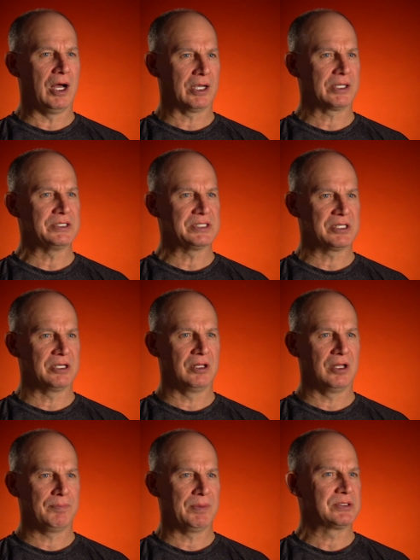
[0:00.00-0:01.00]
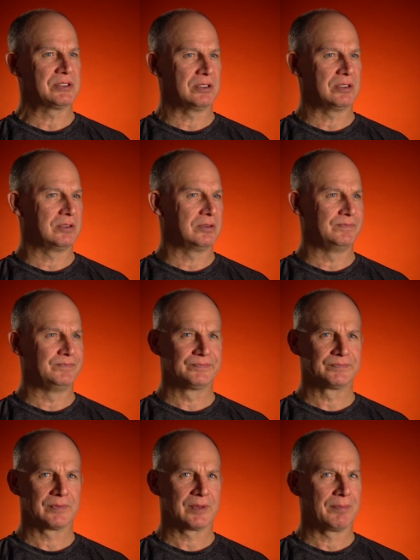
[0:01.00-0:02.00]
hockey still up until
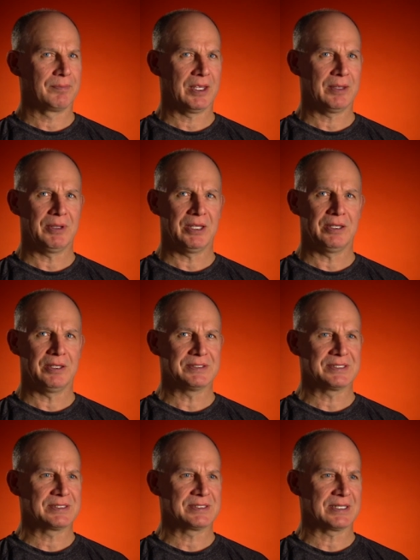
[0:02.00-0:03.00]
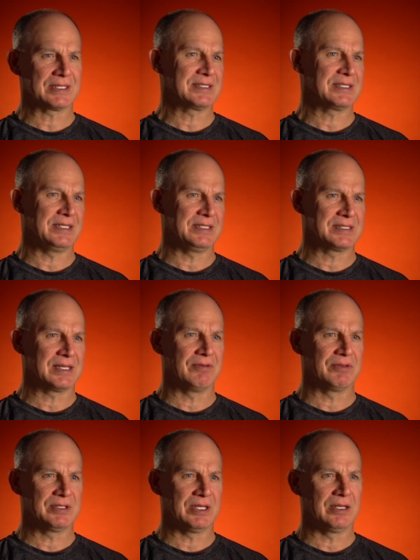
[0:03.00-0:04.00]
maybe 16,
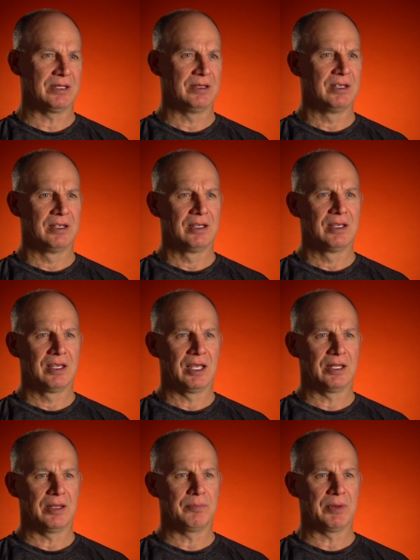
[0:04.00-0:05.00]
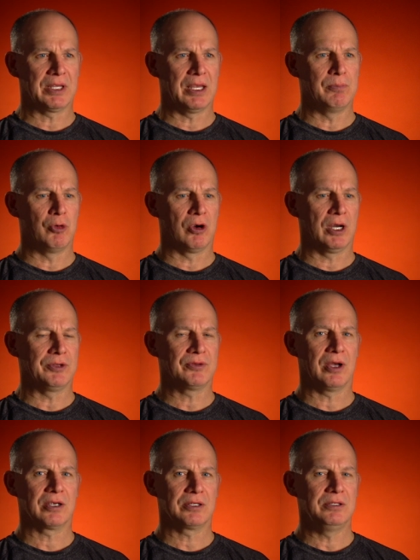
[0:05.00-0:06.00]
17, and then became more ice
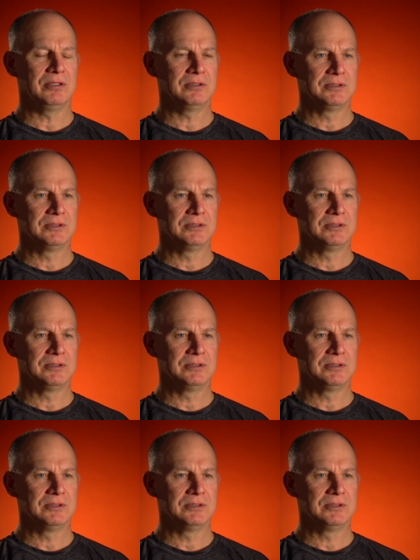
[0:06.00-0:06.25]
hockey.